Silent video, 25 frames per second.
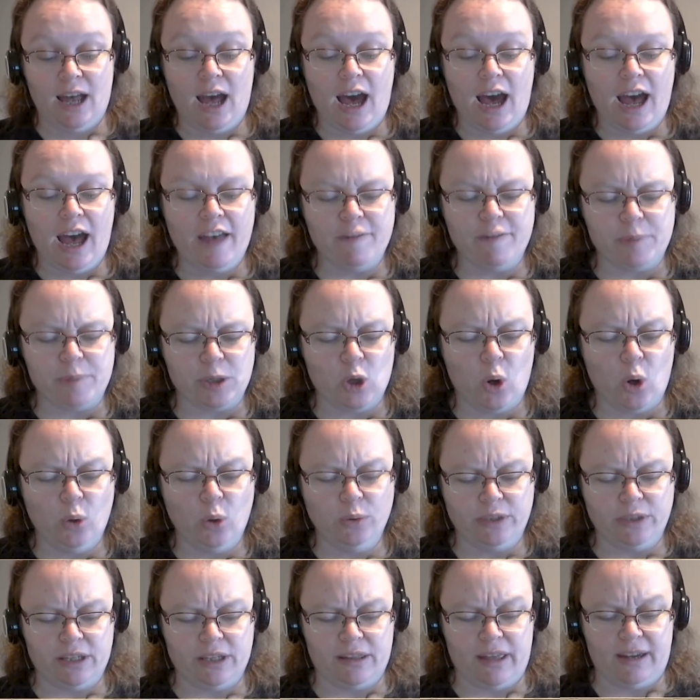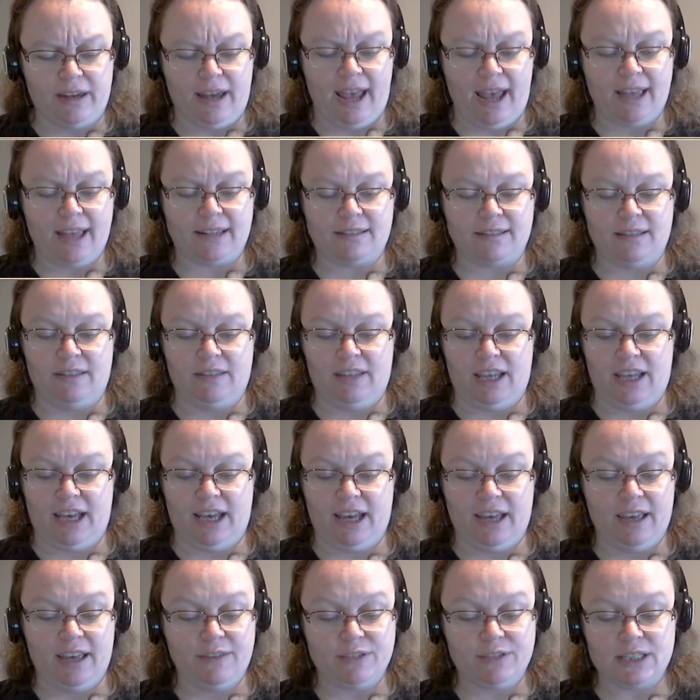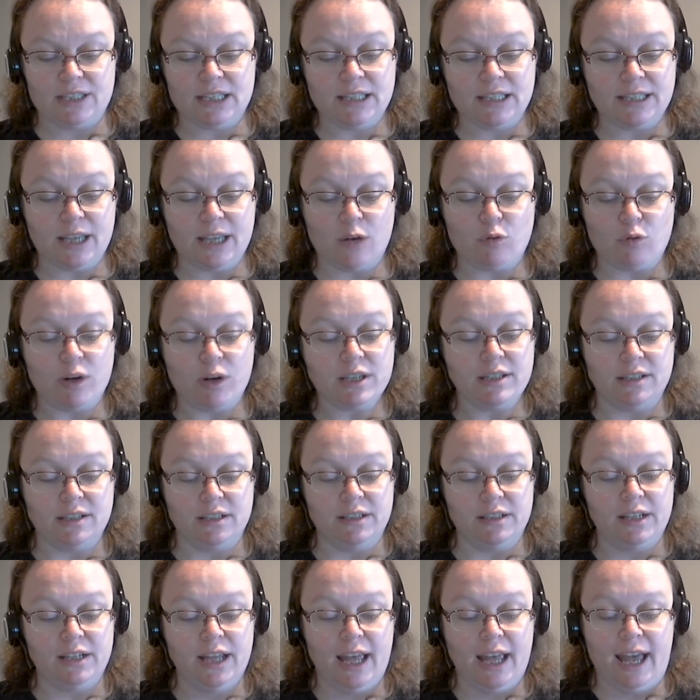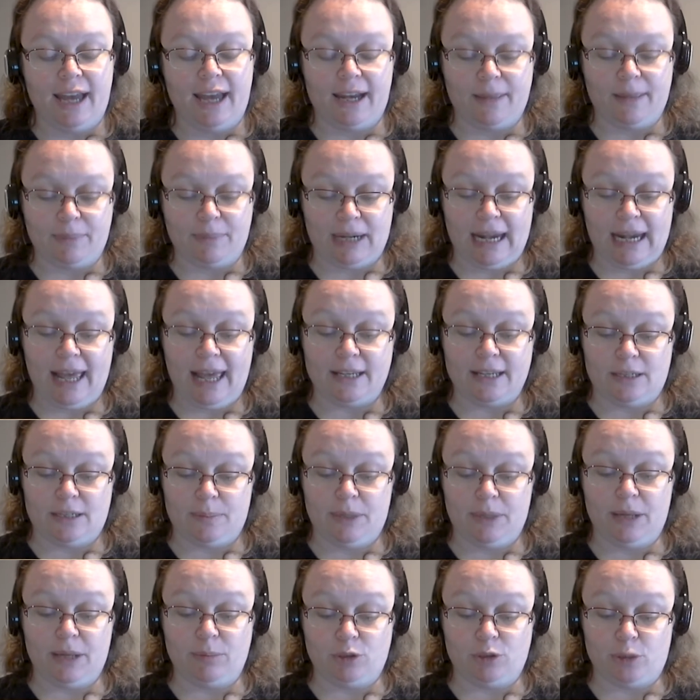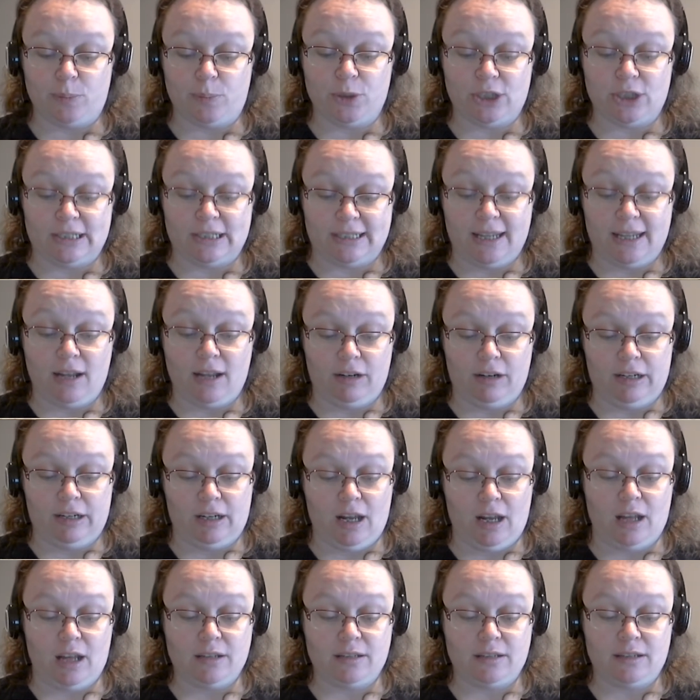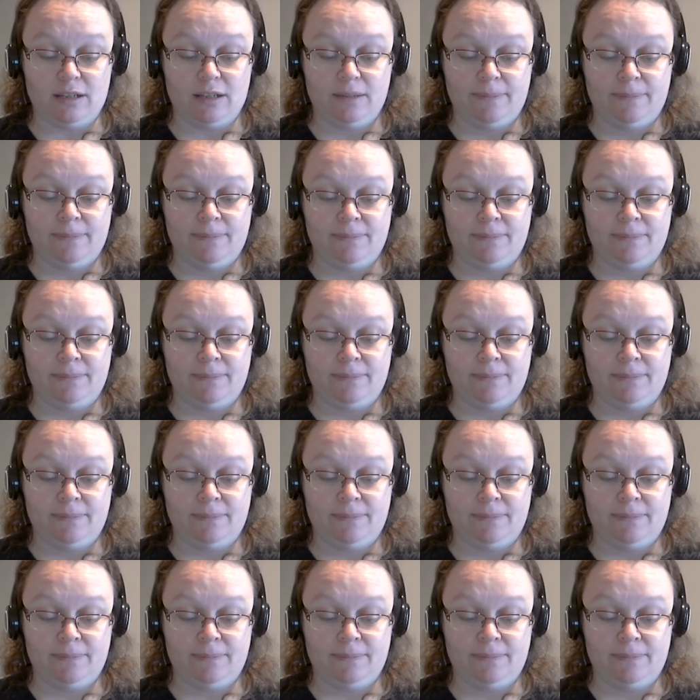"I've been holding that axe in the air ever since I rusted, and I'm glad to be able to put it down at last.